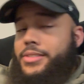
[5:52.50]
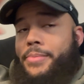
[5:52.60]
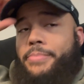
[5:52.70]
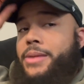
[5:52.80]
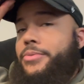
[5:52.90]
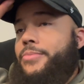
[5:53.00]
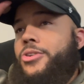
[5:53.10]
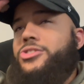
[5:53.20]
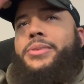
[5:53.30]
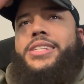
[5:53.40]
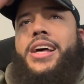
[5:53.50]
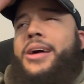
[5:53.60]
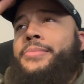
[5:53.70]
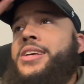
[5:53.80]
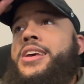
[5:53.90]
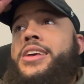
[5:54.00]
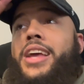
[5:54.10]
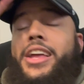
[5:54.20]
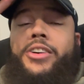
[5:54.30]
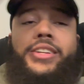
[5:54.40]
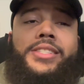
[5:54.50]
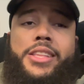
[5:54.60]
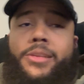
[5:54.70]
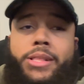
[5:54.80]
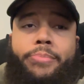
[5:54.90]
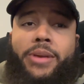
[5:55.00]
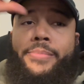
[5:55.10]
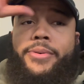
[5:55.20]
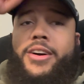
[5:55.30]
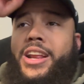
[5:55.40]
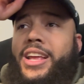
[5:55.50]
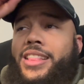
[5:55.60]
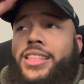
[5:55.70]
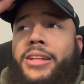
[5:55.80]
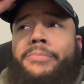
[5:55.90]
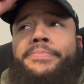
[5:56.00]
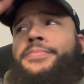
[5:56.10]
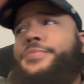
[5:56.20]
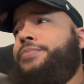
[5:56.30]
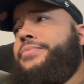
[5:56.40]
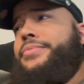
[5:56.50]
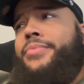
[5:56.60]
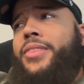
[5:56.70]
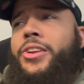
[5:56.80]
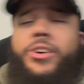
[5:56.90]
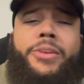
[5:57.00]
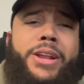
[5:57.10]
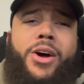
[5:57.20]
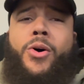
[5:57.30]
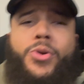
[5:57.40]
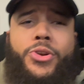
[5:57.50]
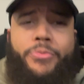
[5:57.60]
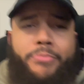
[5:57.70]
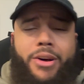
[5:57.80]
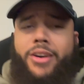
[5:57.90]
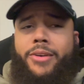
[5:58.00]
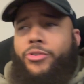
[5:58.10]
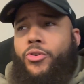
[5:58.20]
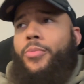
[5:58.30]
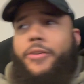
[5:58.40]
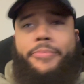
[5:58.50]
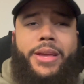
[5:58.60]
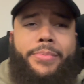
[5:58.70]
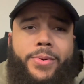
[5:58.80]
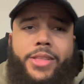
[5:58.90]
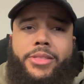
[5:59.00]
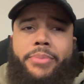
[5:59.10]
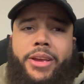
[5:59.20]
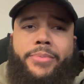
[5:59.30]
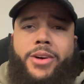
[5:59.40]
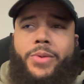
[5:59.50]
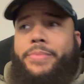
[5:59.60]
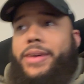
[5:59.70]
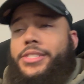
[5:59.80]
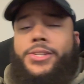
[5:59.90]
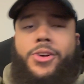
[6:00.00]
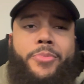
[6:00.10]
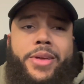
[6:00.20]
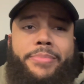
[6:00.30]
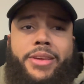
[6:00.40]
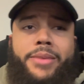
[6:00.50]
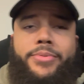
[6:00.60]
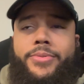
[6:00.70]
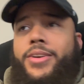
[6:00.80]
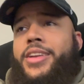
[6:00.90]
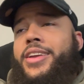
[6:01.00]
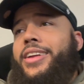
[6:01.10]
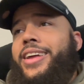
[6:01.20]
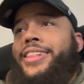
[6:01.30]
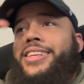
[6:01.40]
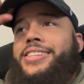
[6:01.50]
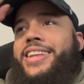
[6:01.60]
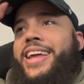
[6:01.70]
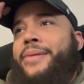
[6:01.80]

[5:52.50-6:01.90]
people multiple times, and you're gonna see them at the pink party, and then you're gonna meet a whole new group of people at the pink party. We met so many people at this damn